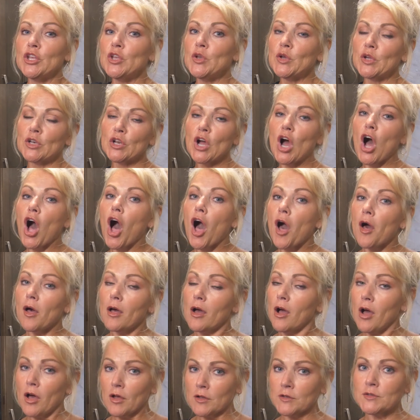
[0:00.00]
you can
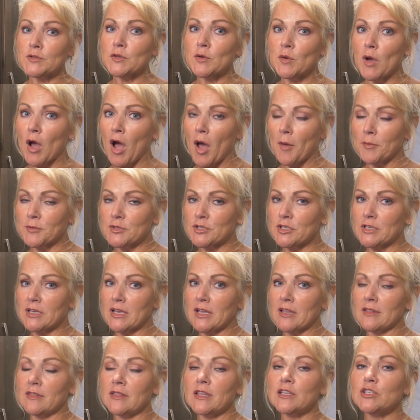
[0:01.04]
also option
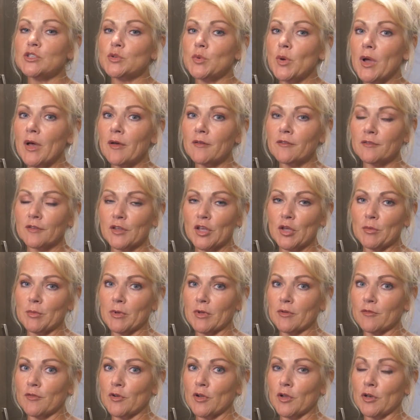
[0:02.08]
in the 12
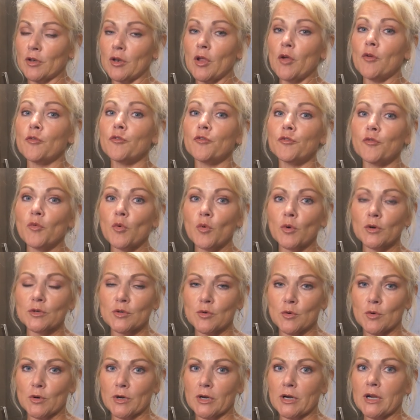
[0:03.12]
cubic foot
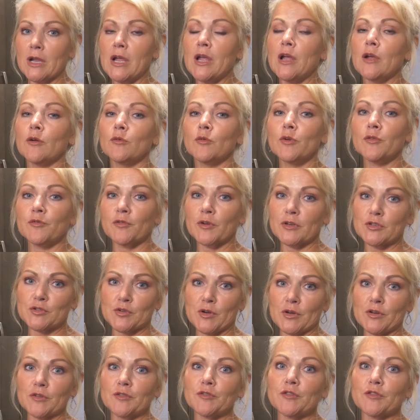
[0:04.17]
4-door refrigerator